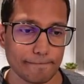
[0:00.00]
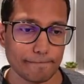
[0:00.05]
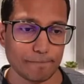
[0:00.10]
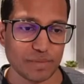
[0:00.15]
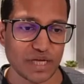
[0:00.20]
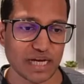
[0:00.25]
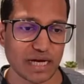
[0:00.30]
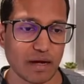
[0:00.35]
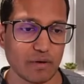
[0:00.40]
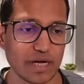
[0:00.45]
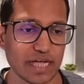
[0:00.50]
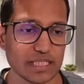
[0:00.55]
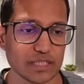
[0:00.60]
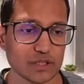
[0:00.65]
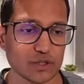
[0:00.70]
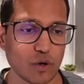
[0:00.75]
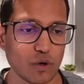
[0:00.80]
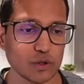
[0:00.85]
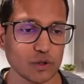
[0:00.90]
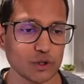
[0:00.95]
And now let's
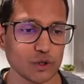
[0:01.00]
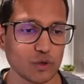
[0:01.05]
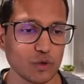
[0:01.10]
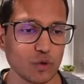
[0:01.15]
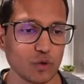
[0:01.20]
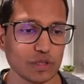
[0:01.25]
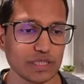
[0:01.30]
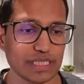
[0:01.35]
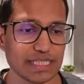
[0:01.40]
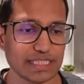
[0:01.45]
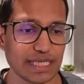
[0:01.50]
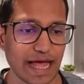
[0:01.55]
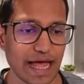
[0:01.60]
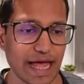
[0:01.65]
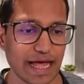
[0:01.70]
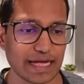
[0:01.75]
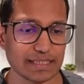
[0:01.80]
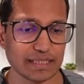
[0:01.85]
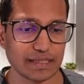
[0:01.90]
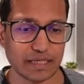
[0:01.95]
also load this
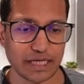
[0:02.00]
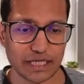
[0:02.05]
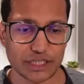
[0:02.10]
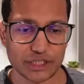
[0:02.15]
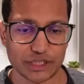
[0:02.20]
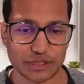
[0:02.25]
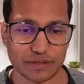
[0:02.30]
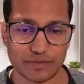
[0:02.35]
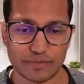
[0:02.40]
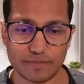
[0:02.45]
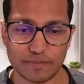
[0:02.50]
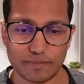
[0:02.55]
as a connection.